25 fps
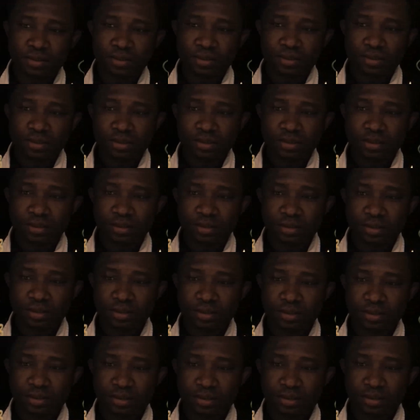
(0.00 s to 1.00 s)

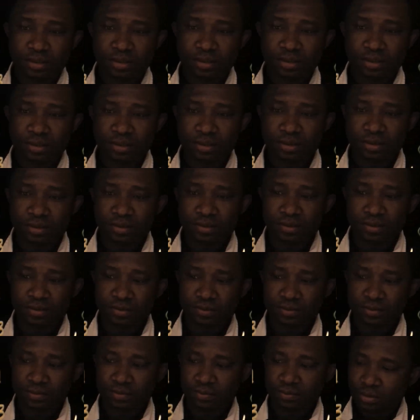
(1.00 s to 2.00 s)

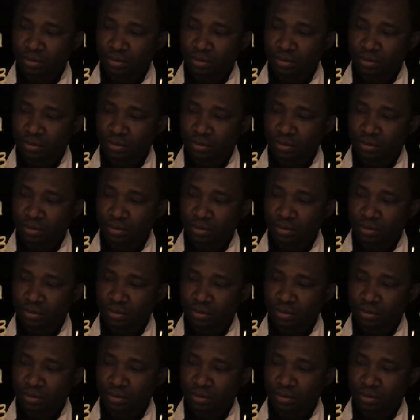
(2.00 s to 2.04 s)
Nobody speaks.